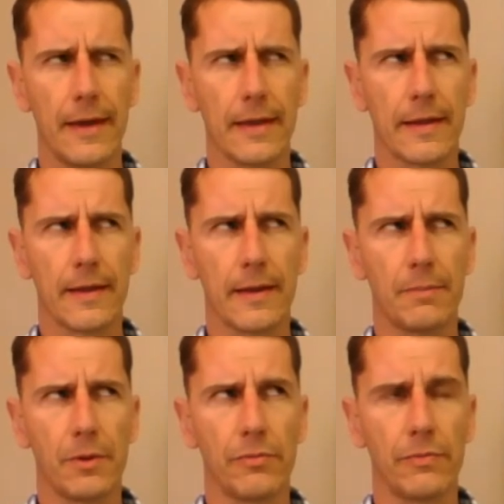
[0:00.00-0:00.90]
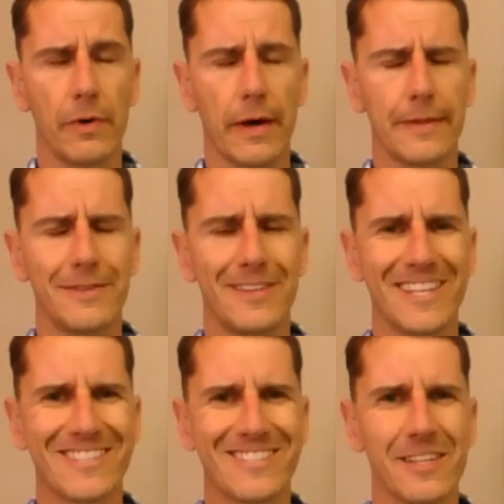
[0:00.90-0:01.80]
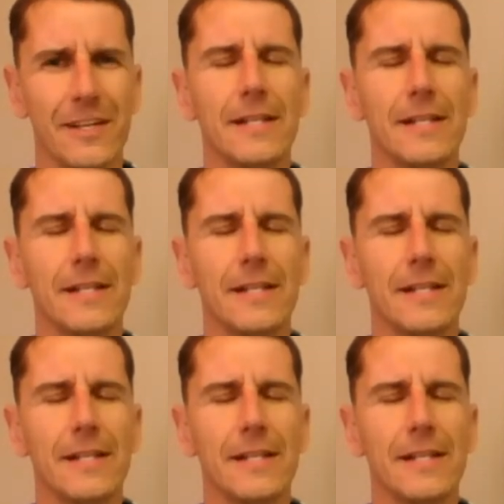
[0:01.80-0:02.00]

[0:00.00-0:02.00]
and a couple of other things.